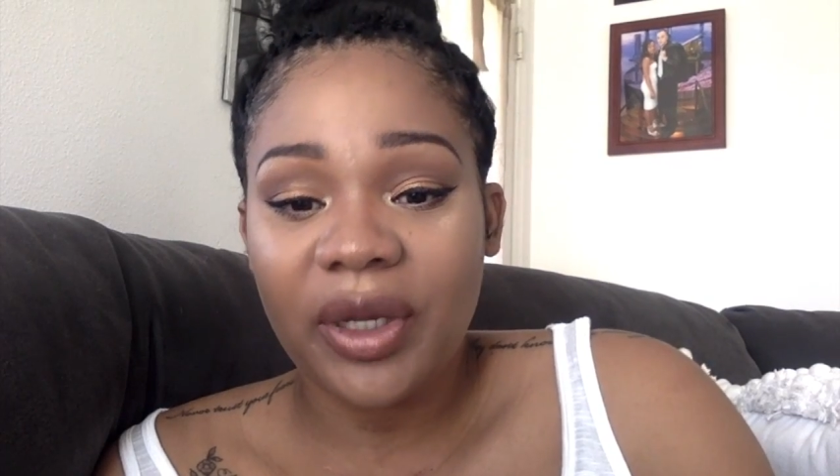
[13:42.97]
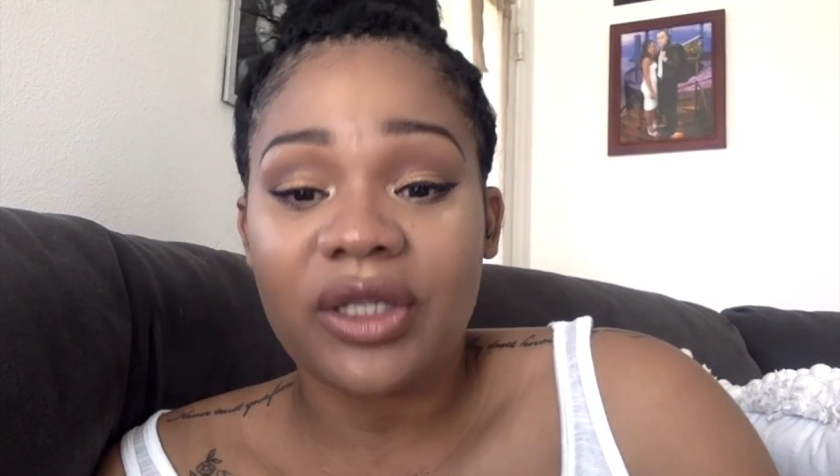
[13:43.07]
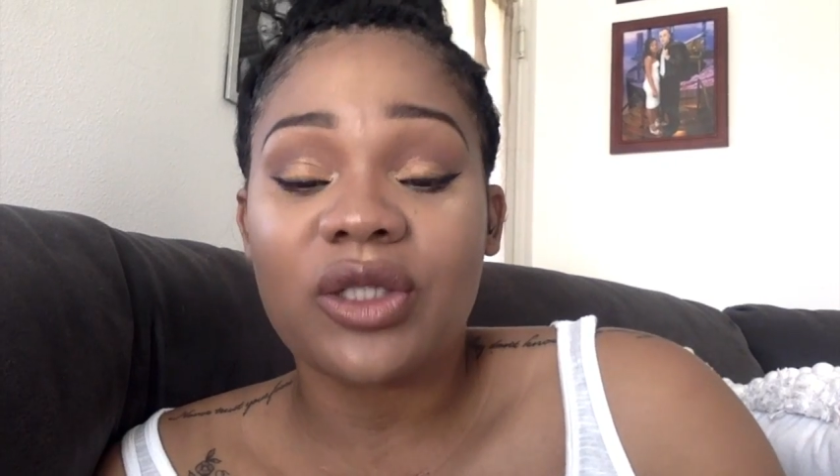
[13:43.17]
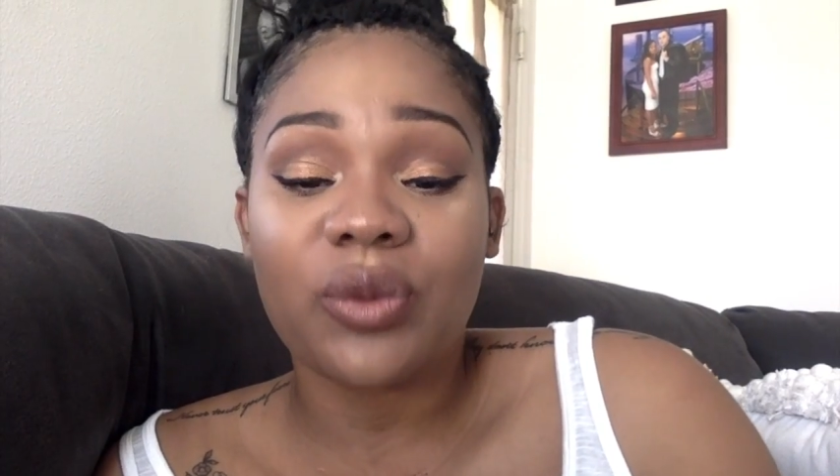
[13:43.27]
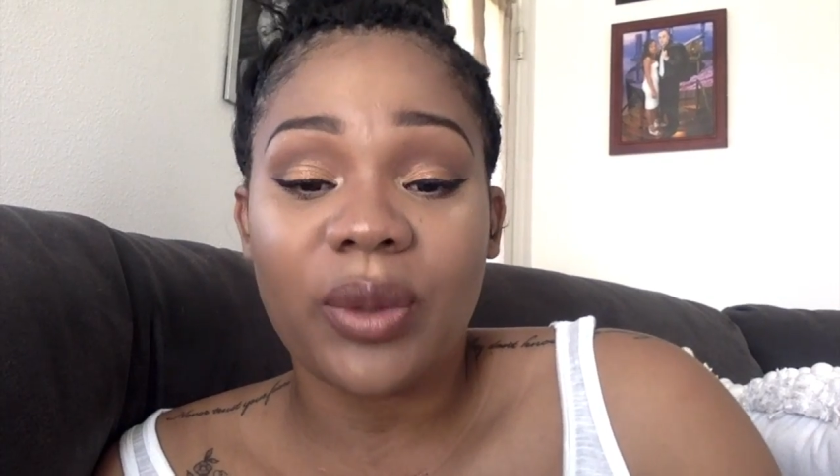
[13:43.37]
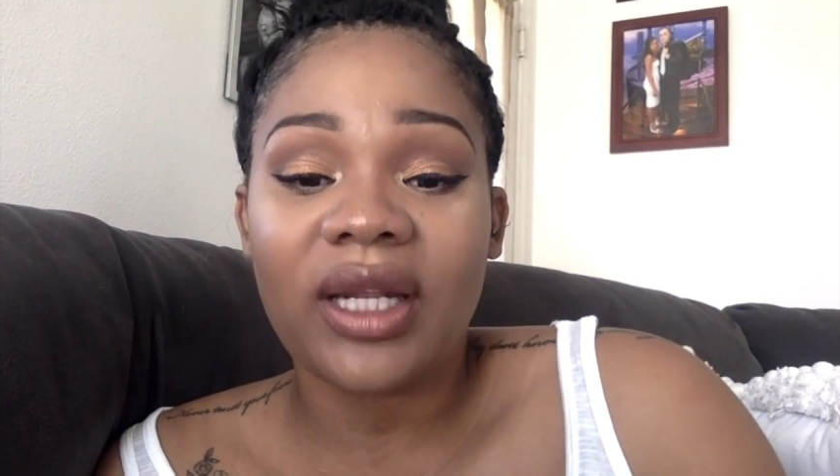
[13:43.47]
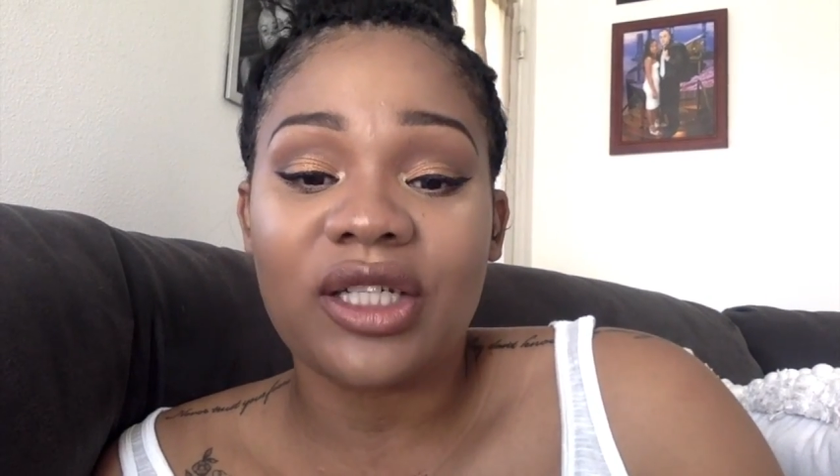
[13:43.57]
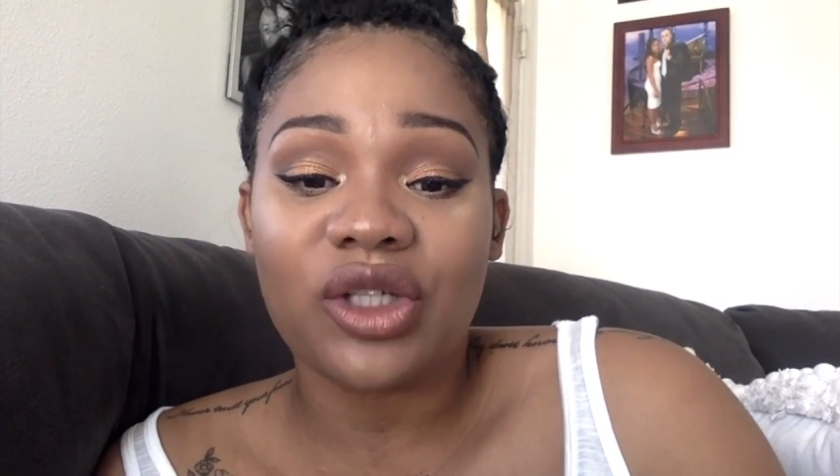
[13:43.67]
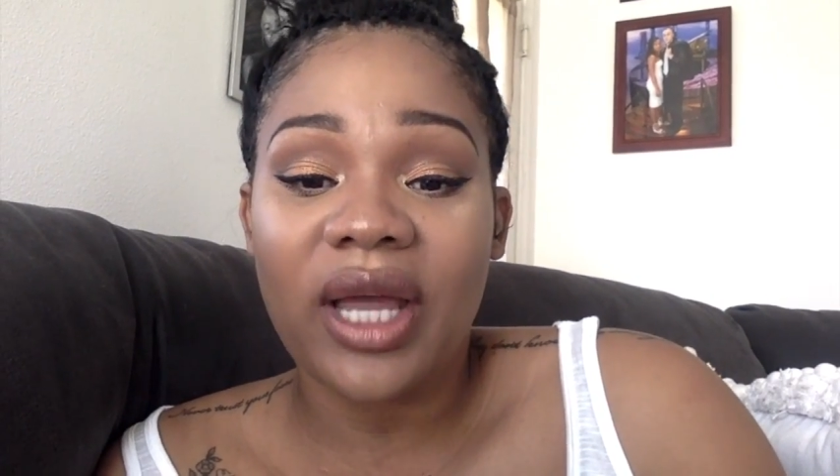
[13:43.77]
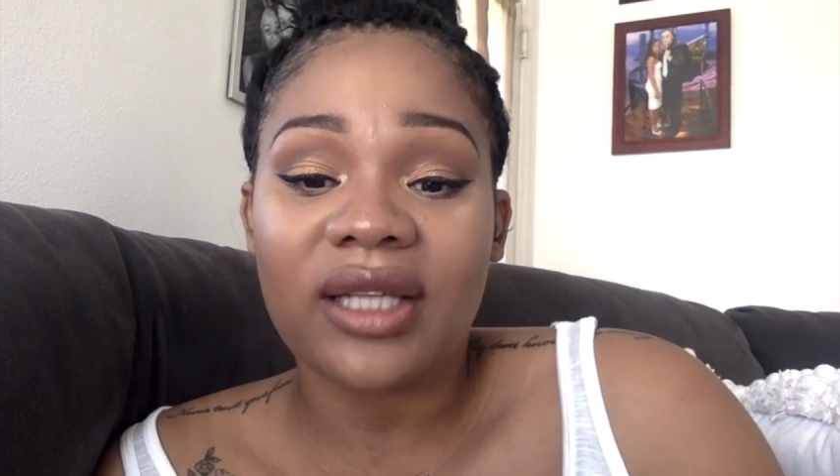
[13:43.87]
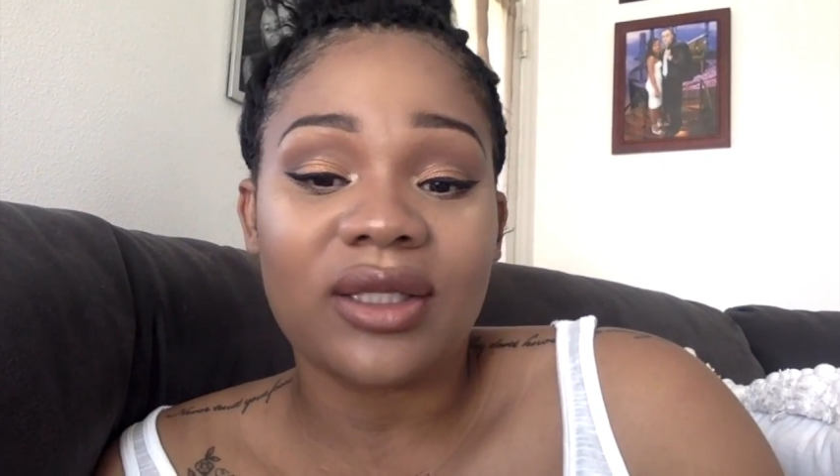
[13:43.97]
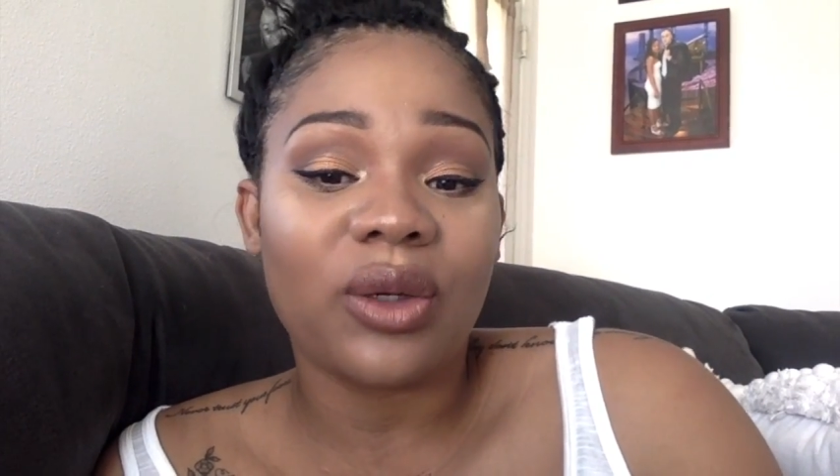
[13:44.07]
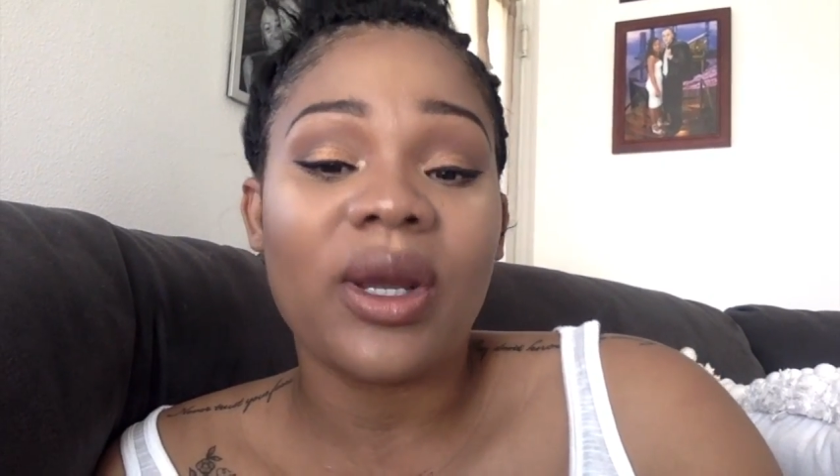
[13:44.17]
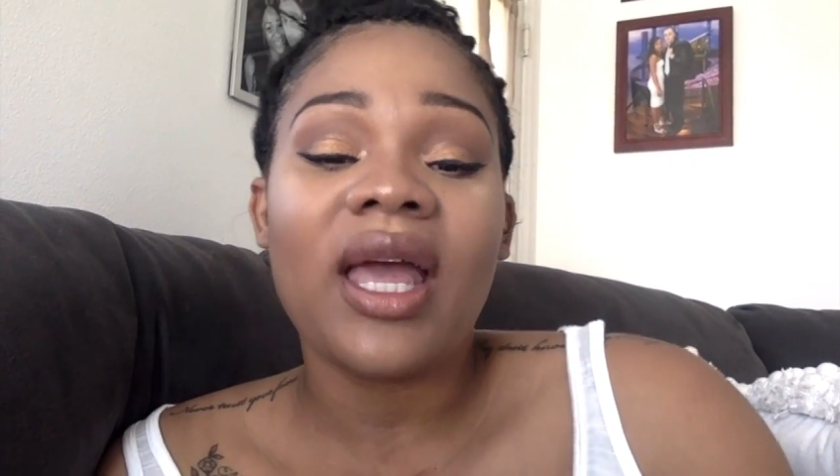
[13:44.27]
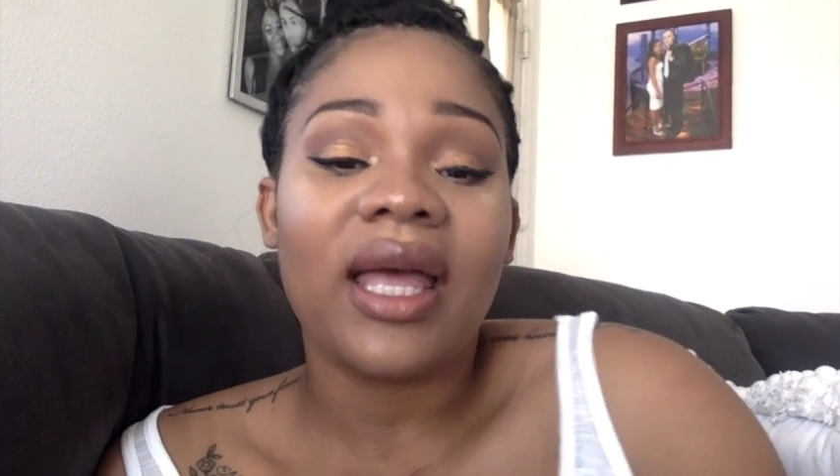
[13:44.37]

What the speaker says: but I just want to let you guys know